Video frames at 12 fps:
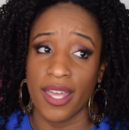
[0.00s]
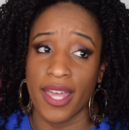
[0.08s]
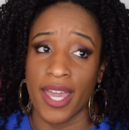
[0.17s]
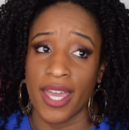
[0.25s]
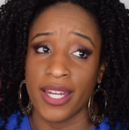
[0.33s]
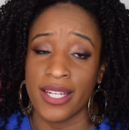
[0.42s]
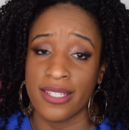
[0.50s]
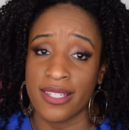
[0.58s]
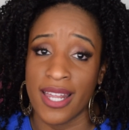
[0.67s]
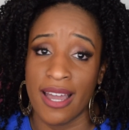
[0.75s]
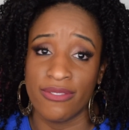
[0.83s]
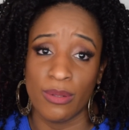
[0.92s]
and it
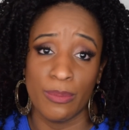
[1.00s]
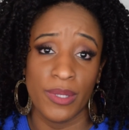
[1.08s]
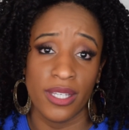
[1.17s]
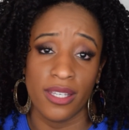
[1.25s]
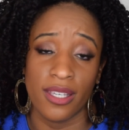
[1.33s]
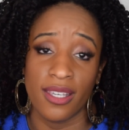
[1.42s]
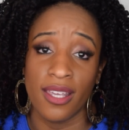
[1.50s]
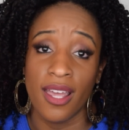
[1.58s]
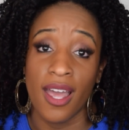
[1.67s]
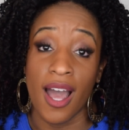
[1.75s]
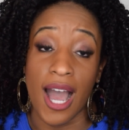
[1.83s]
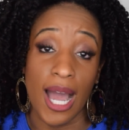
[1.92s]
doesn't have to be,
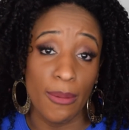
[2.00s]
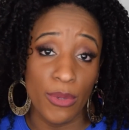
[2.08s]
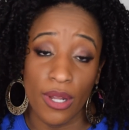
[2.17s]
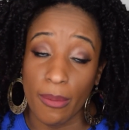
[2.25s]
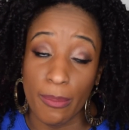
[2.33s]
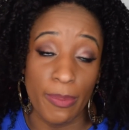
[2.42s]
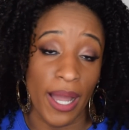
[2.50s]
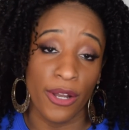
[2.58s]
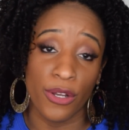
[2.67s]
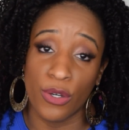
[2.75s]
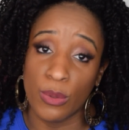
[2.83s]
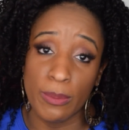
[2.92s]
I'm by
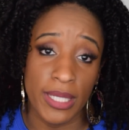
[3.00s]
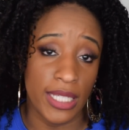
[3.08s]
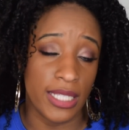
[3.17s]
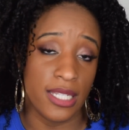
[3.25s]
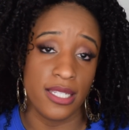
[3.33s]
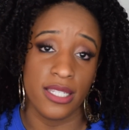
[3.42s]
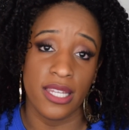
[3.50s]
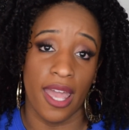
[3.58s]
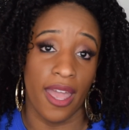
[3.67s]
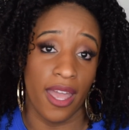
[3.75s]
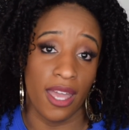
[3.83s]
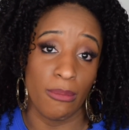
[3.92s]
no means
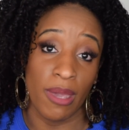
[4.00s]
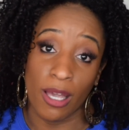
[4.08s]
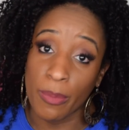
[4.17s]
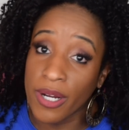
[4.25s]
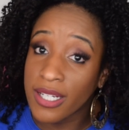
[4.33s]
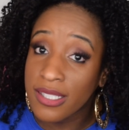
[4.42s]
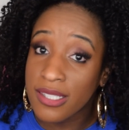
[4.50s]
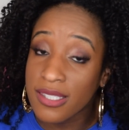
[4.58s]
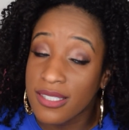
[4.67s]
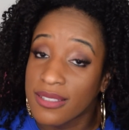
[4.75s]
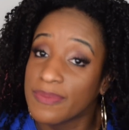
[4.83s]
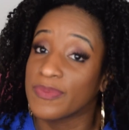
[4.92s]
a makeup artist